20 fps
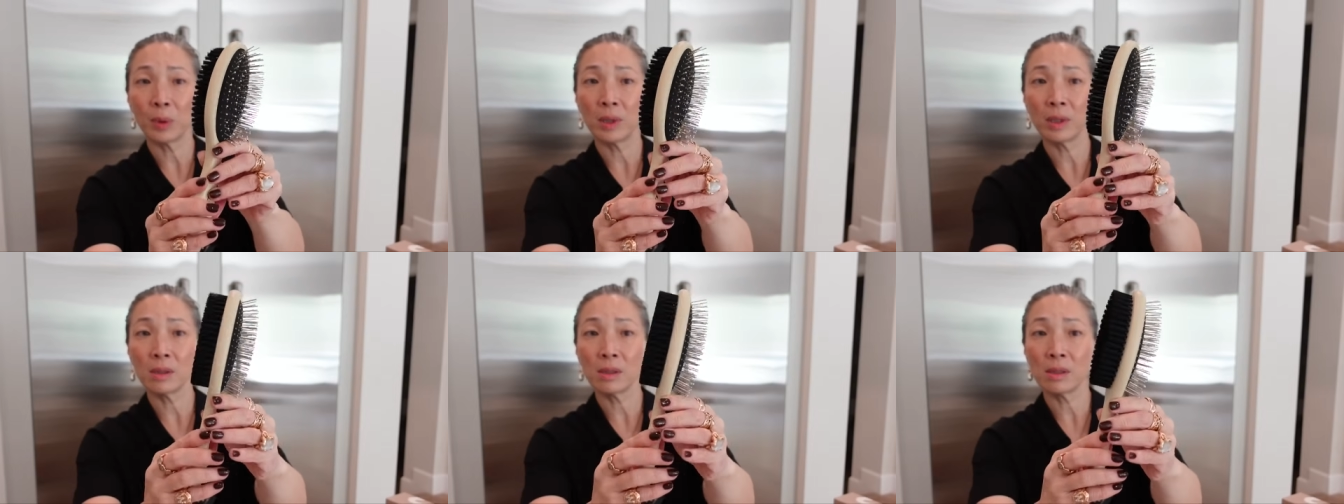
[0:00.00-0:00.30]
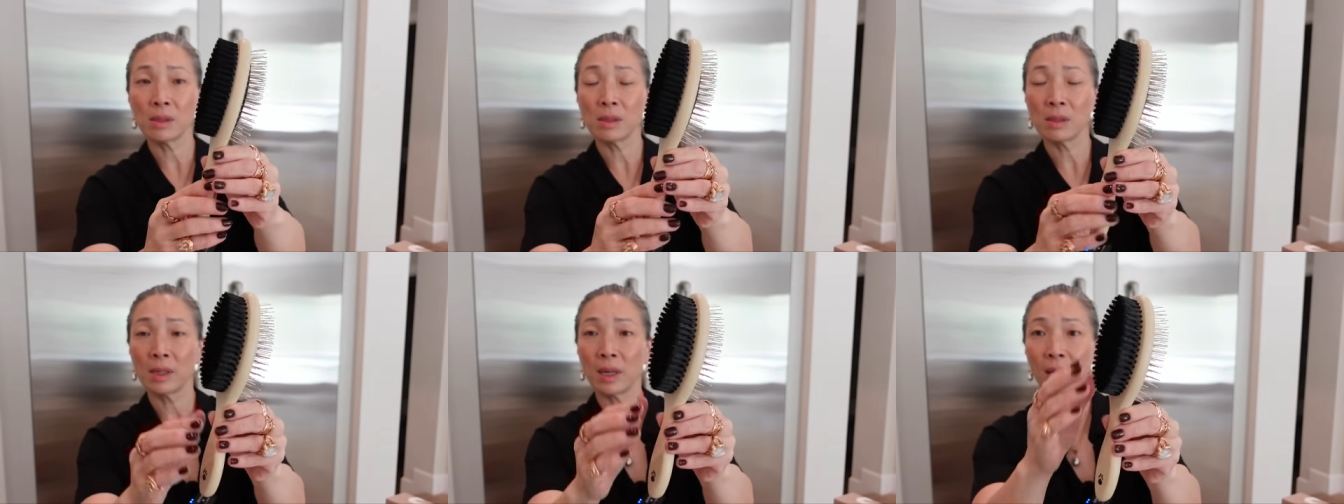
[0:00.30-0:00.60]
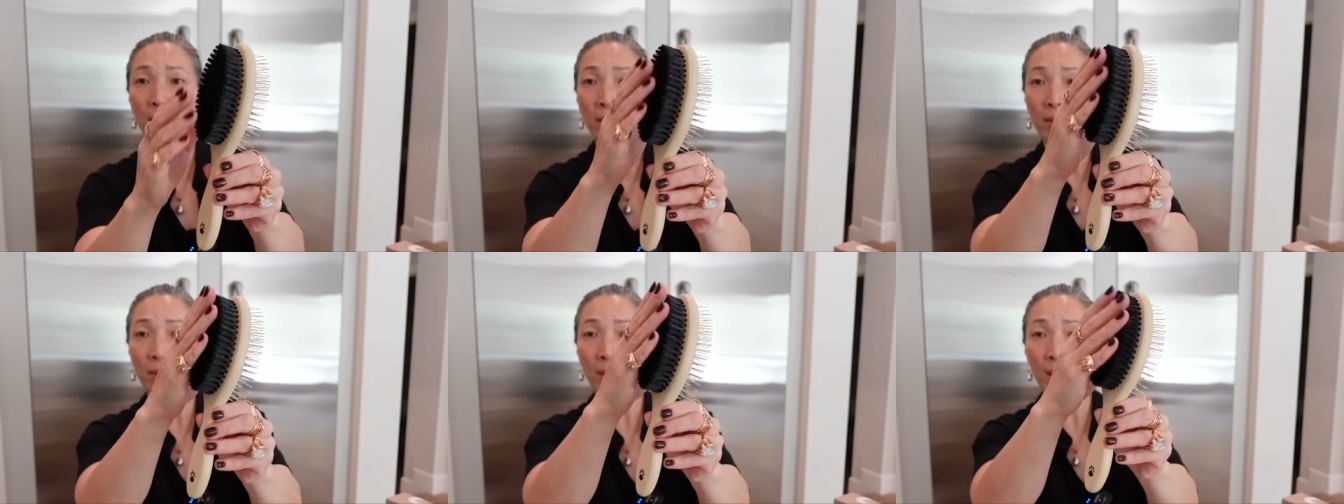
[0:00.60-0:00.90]
ones
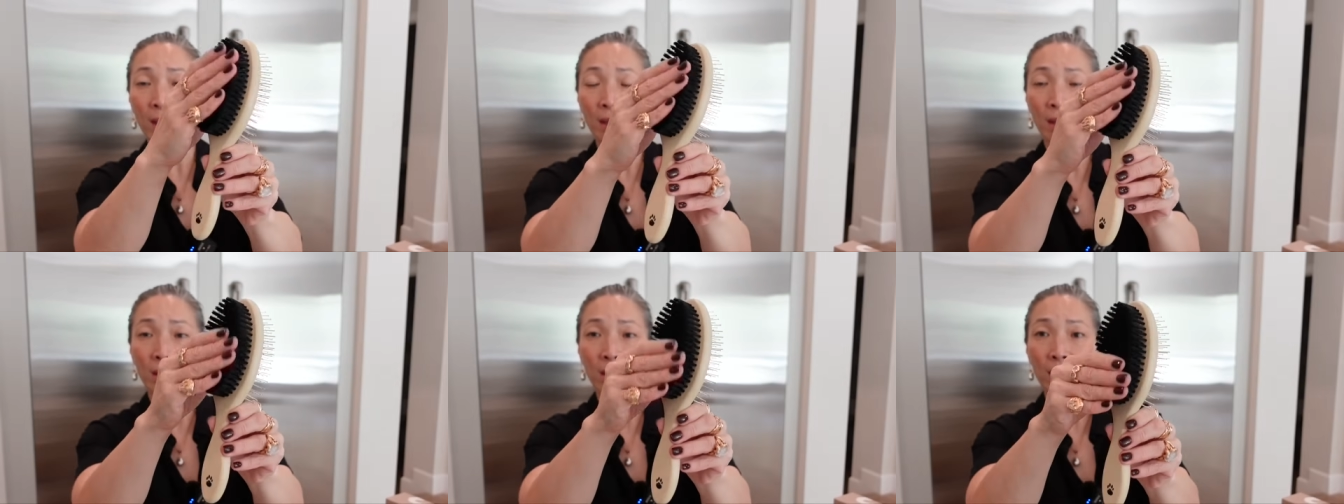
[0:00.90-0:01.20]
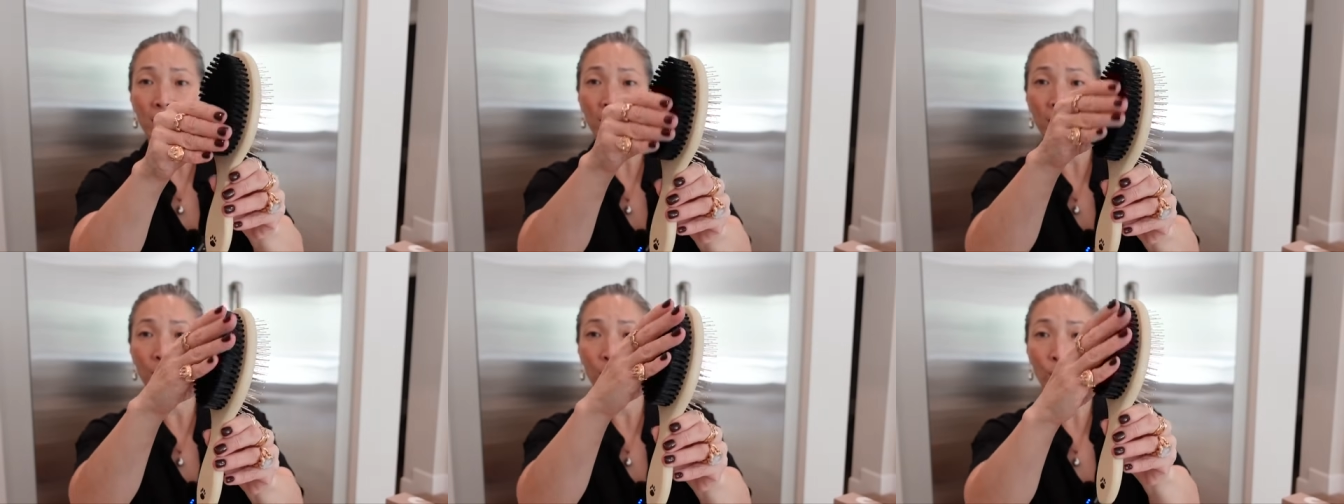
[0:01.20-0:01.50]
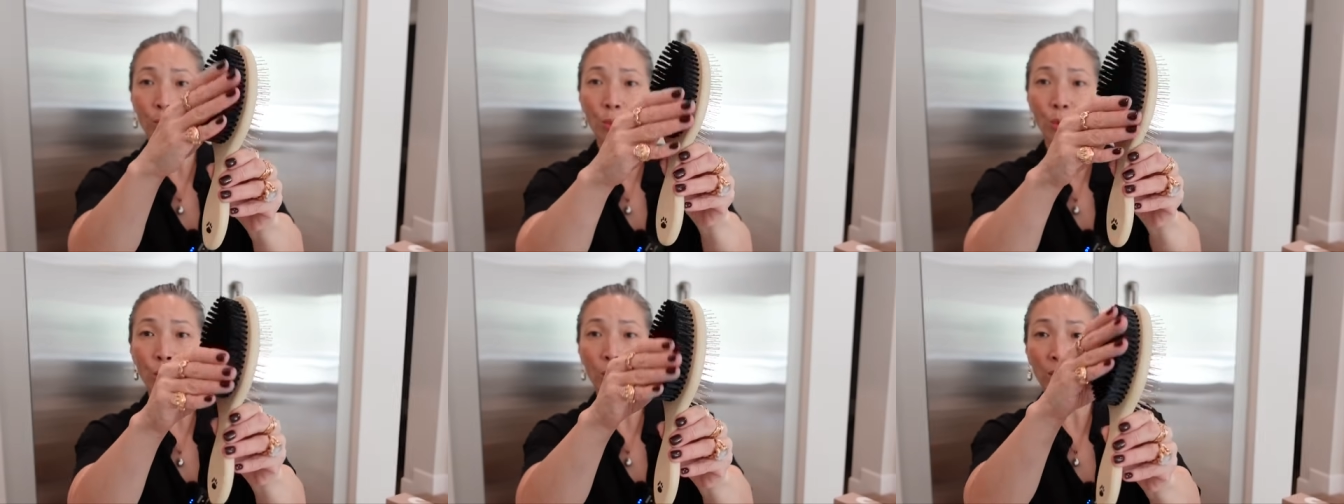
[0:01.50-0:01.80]
and then
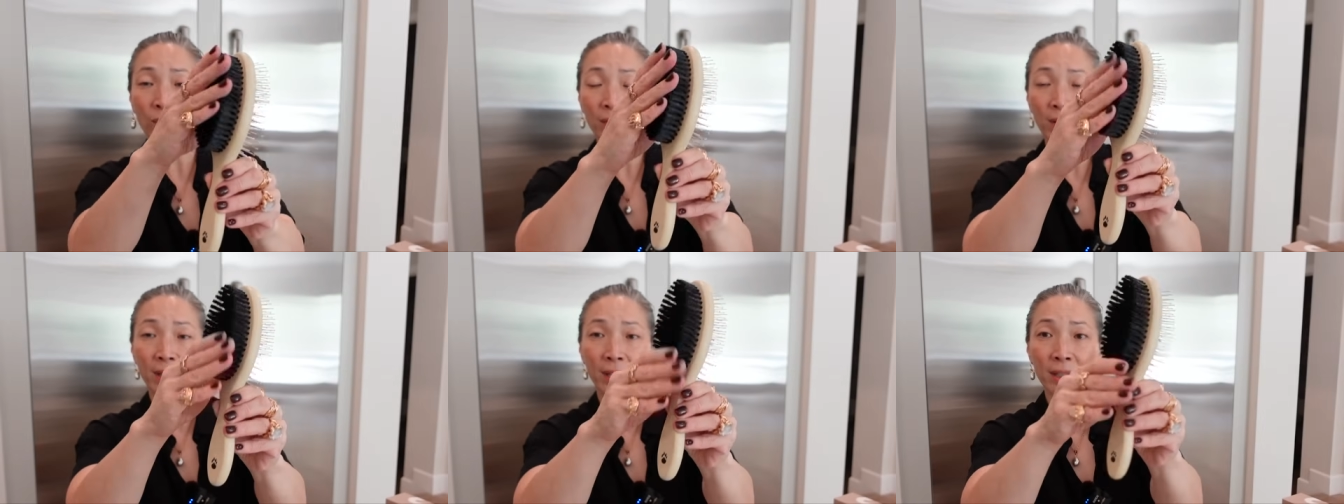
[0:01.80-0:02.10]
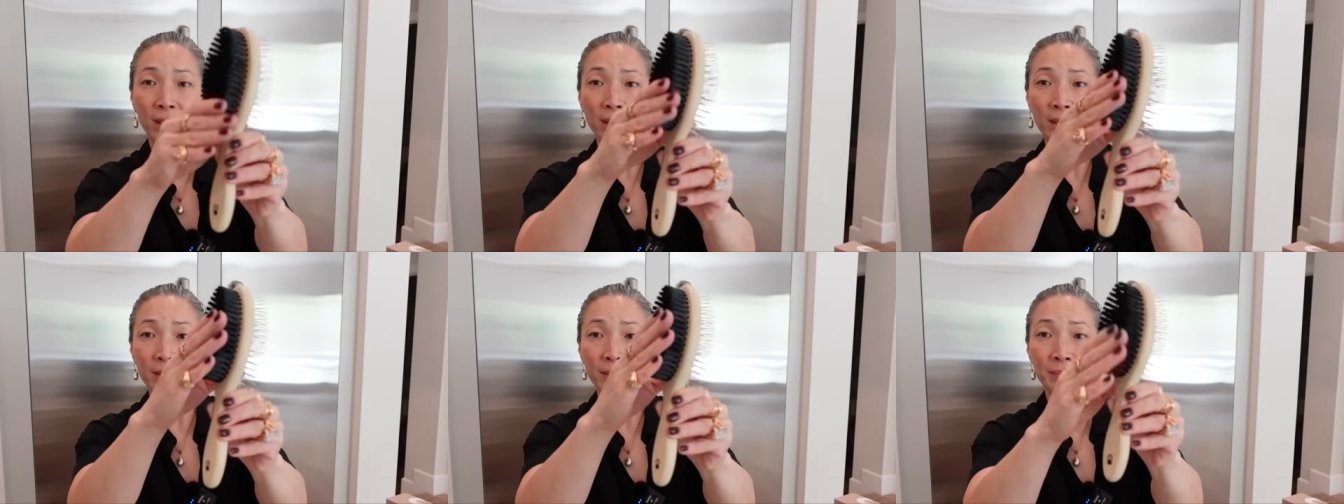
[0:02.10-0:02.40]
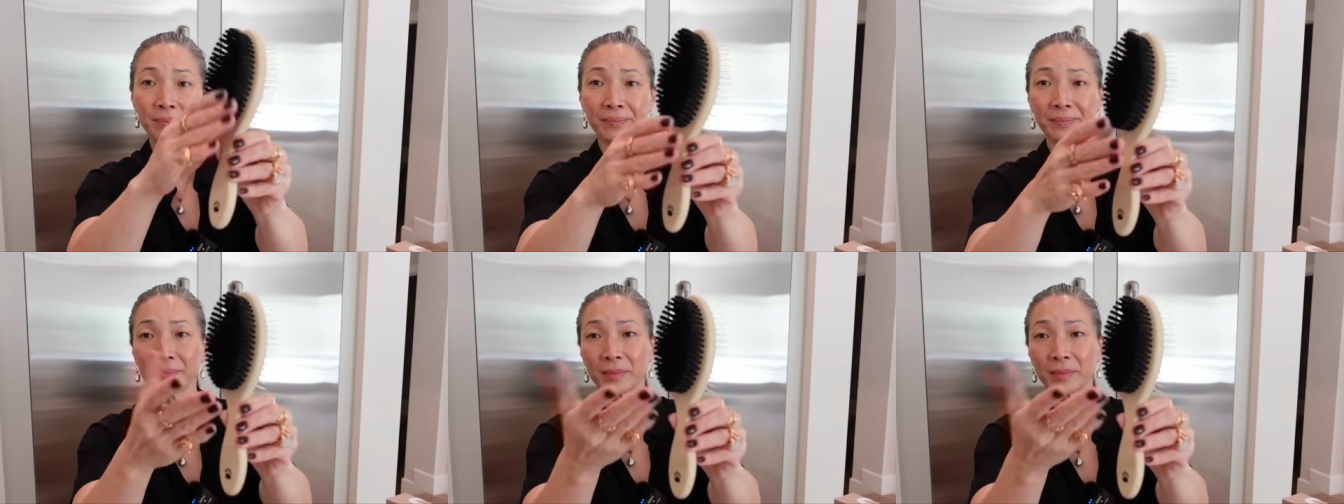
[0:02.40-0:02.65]
more of like a,